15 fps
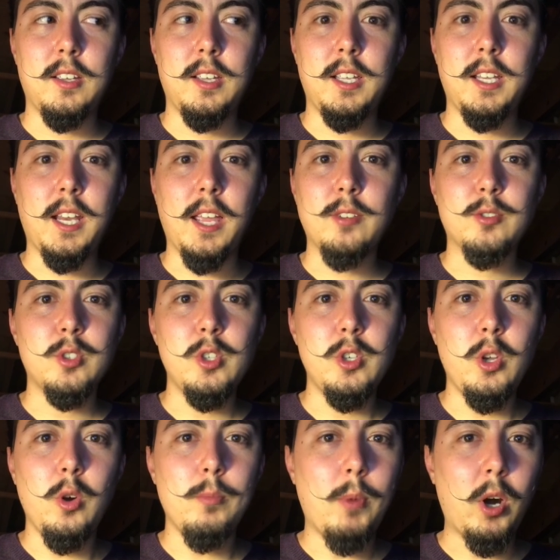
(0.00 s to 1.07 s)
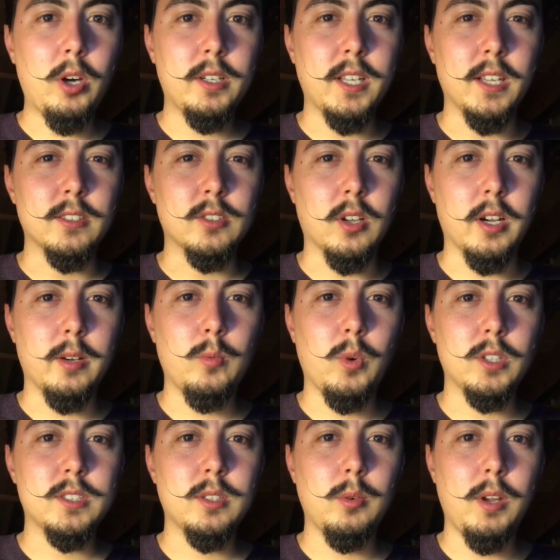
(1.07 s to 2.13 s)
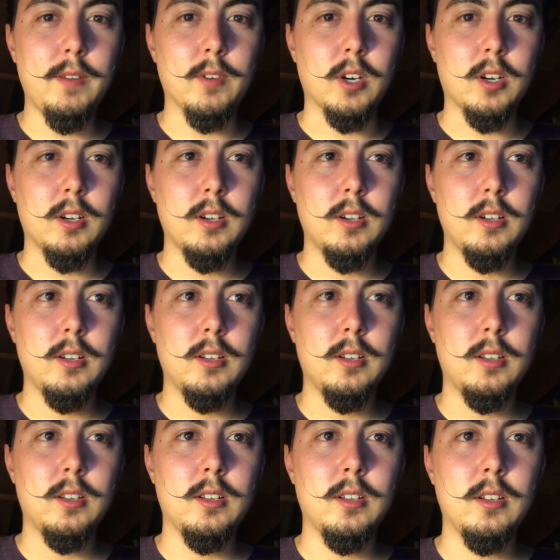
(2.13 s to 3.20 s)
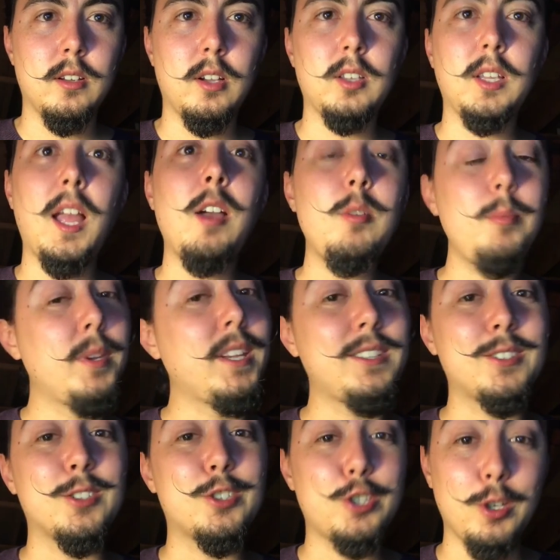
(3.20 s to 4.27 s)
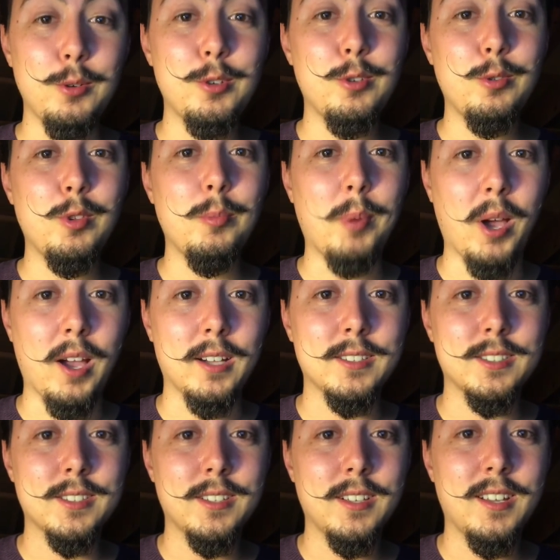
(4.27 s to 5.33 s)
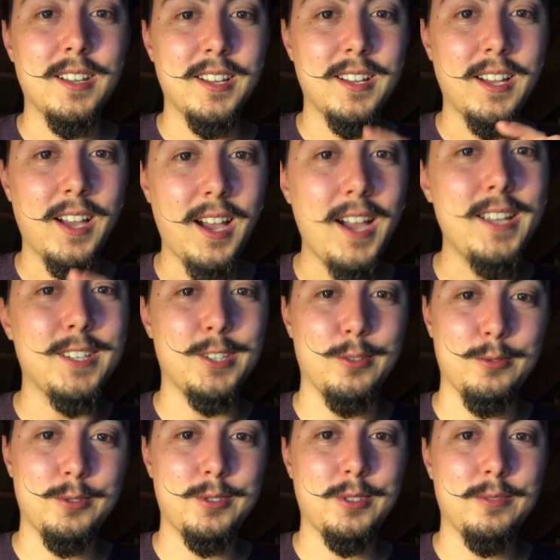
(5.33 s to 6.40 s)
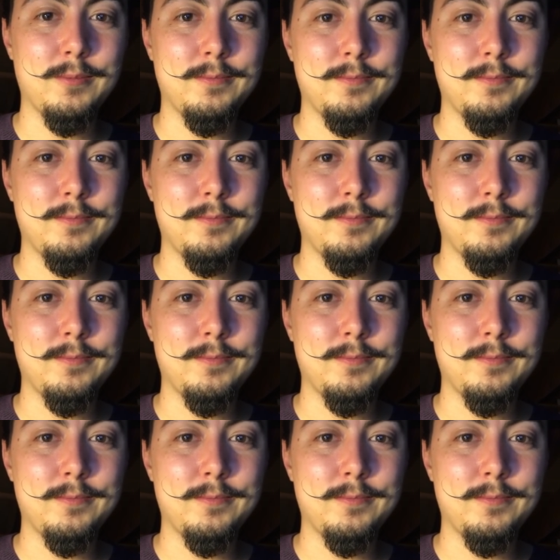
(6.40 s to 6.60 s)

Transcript: It has no markings on it whatsoever. Allow me to show you the box I used.